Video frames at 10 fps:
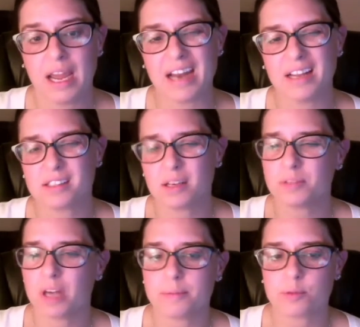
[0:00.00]
and it
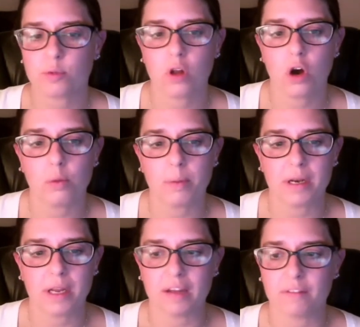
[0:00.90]
sometimes will open
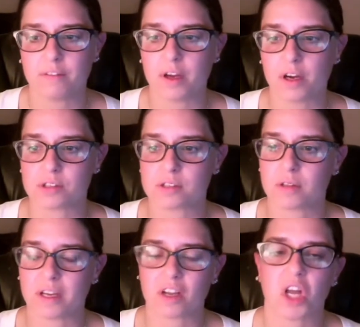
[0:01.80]
if there's
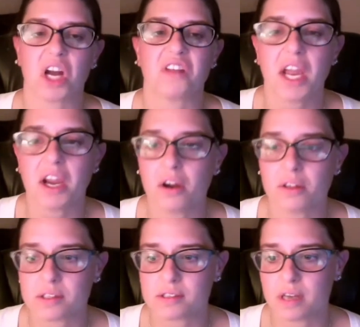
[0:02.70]
like a lot of air in
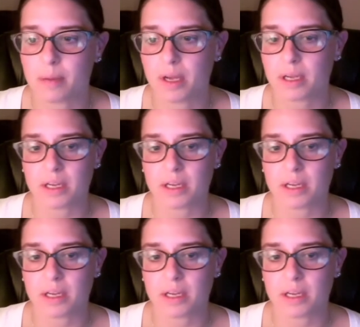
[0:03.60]
the stomach.